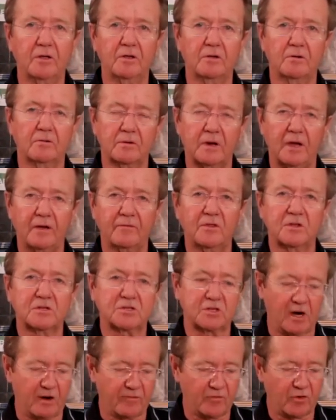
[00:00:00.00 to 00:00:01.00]
You don't have this
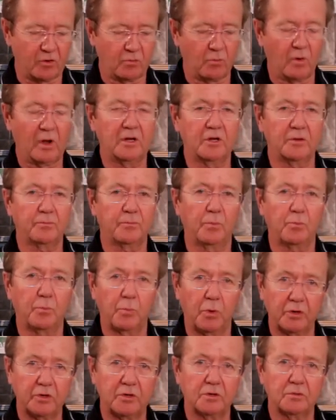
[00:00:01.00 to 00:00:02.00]
cover while you're
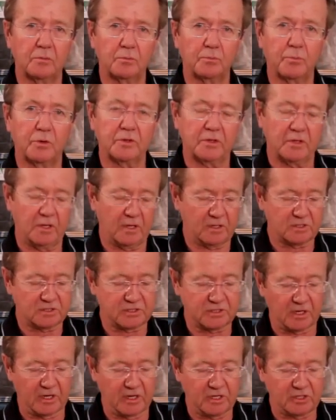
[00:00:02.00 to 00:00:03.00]
putting the
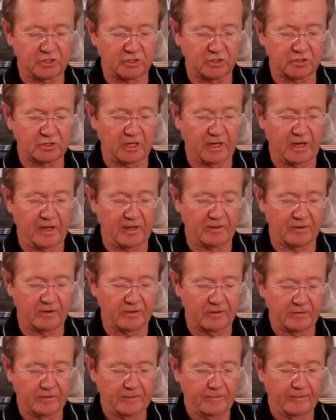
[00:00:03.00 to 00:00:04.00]
installation together.